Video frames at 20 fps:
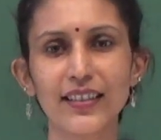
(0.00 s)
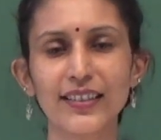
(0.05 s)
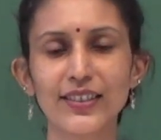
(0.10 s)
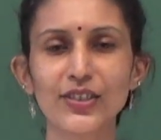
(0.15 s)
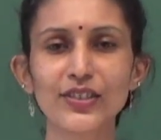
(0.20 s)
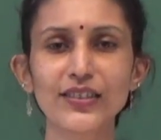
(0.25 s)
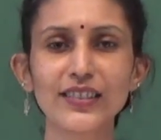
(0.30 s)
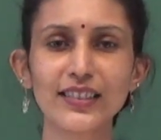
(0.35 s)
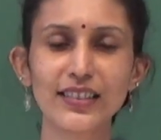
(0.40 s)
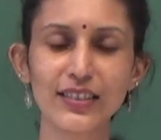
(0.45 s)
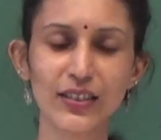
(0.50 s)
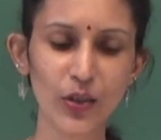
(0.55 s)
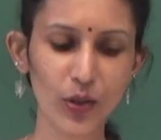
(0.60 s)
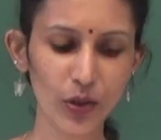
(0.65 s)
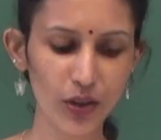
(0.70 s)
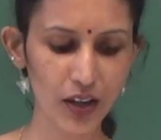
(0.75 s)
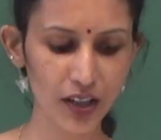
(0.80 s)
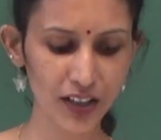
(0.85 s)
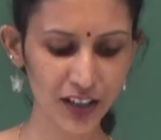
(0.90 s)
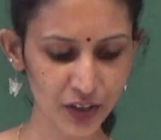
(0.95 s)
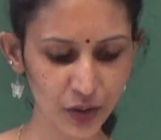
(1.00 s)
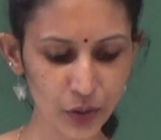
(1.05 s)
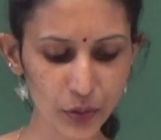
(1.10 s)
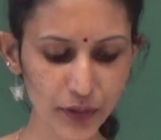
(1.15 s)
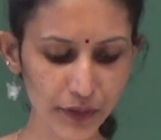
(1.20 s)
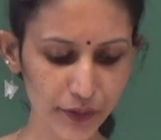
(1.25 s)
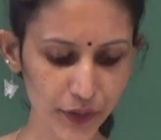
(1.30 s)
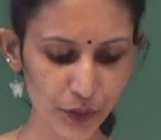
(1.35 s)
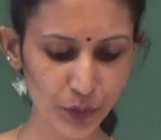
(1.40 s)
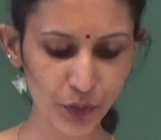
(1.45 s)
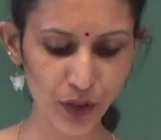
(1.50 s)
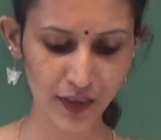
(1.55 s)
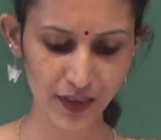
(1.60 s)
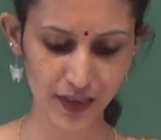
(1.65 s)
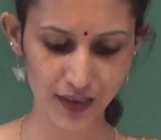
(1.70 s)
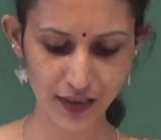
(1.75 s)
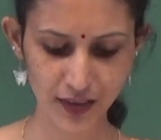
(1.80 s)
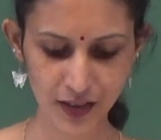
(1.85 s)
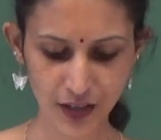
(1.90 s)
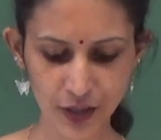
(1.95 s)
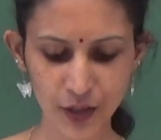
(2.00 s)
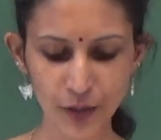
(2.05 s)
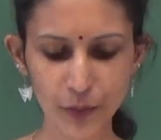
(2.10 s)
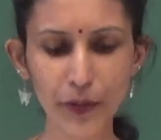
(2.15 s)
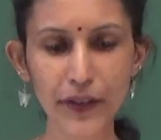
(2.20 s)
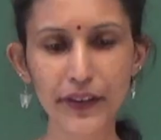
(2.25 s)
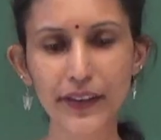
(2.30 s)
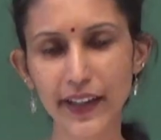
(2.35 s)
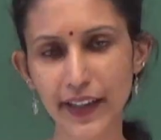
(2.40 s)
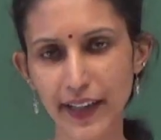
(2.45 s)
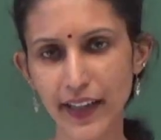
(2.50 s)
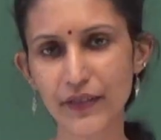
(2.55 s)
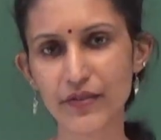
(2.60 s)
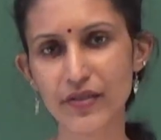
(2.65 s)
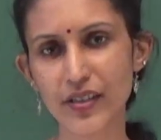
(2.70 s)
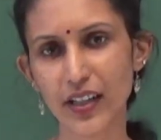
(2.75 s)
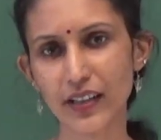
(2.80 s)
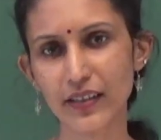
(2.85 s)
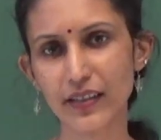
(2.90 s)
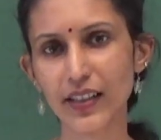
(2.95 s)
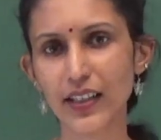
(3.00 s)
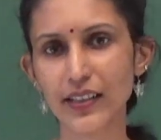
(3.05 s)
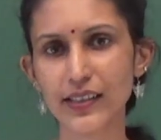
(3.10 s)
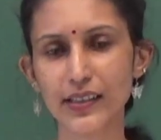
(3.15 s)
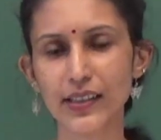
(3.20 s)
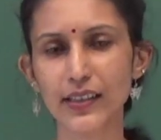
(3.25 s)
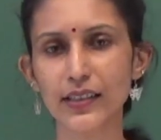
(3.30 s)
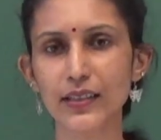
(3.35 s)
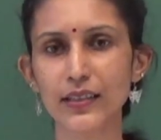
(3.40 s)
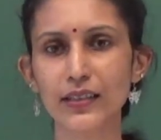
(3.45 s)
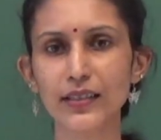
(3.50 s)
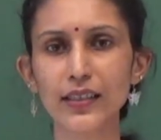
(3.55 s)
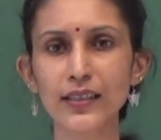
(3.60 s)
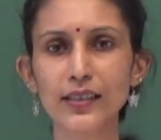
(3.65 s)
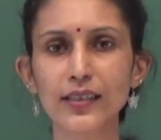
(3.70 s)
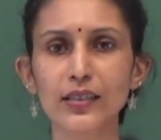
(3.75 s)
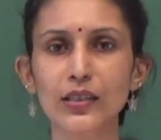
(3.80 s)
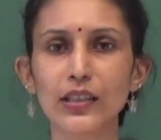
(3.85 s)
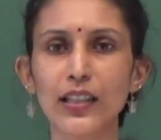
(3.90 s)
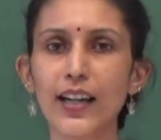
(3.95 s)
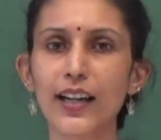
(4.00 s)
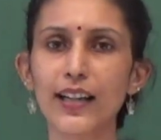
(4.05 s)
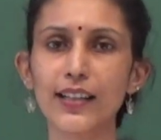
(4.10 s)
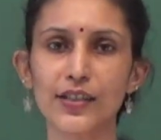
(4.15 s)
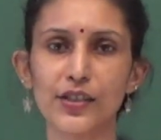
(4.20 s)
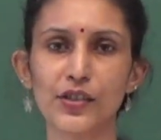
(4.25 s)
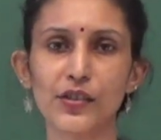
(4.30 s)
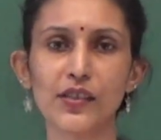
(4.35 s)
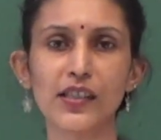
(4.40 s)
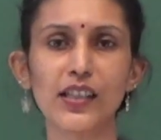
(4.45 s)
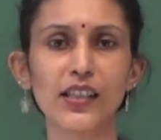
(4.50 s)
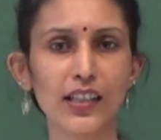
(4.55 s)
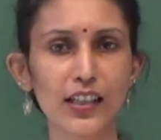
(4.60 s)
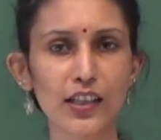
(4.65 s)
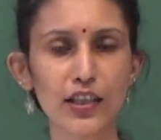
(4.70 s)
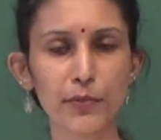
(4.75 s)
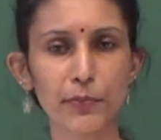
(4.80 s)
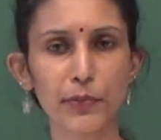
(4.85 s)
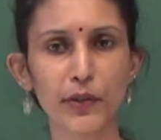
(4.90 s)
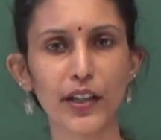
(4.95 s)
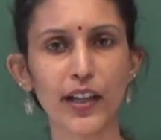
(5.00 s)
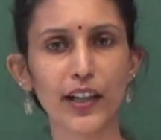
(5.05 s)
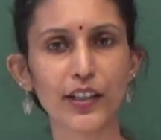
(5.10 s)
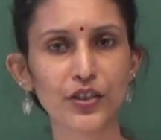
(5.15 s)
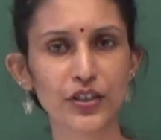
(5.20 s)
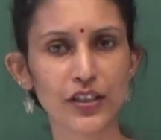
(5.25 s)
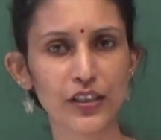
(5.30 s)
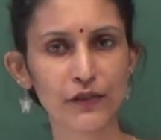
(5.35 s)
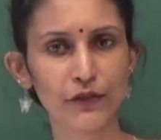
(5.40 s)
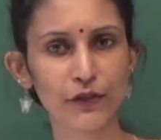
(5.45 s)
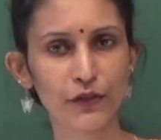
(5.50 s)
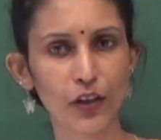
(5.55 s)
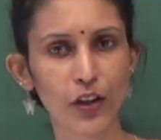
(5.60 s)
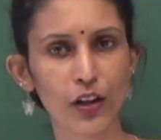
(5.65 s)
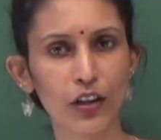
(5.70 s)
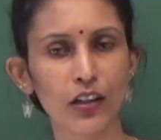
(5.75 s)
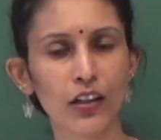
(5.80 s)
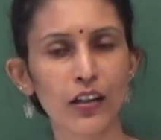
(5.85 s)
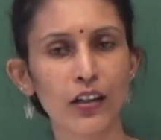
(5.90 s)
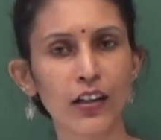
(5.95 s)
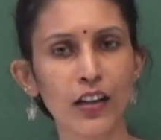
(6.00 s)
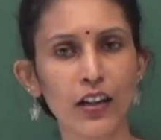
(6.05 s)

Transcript: you just know on an overview what they have done, that's it. Just to seek inspiration for